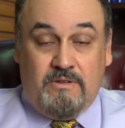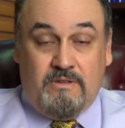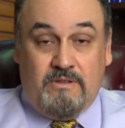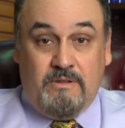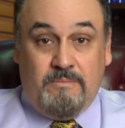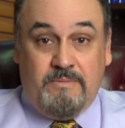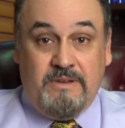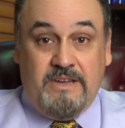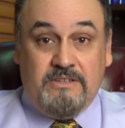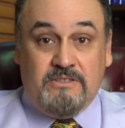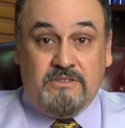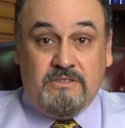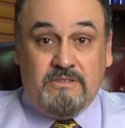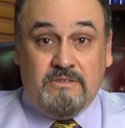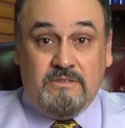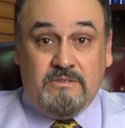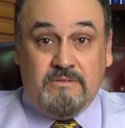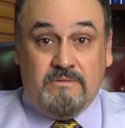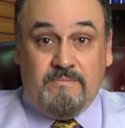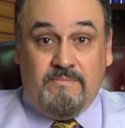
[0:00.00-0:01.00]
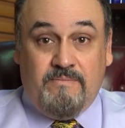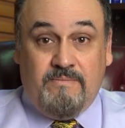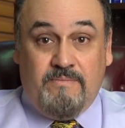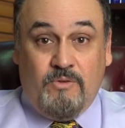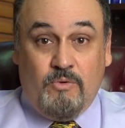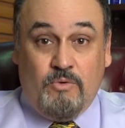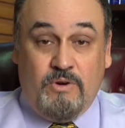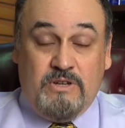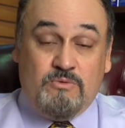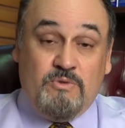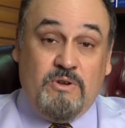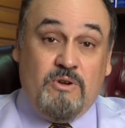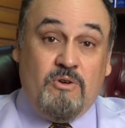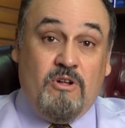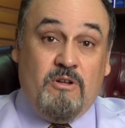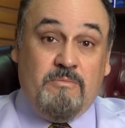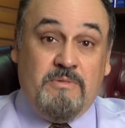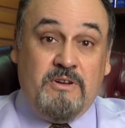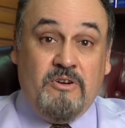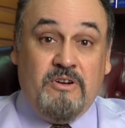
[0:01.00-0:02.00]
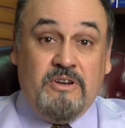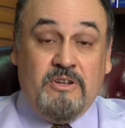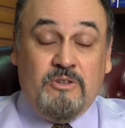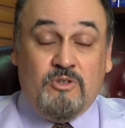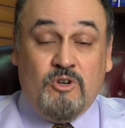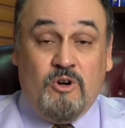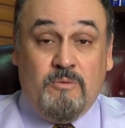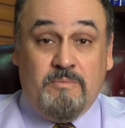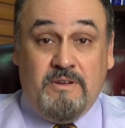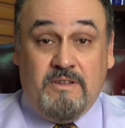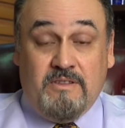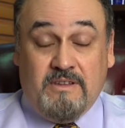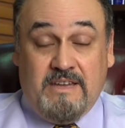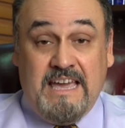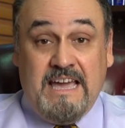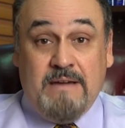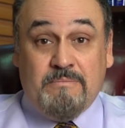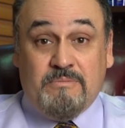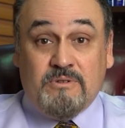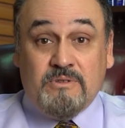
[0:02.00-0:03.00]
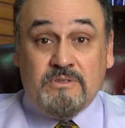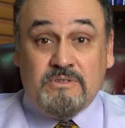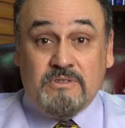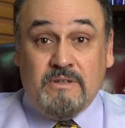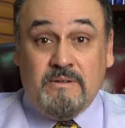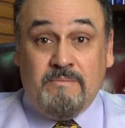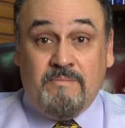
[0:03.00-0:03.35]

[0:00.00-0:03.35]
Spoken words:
the patient, or as we call them here at Utopia, the campers,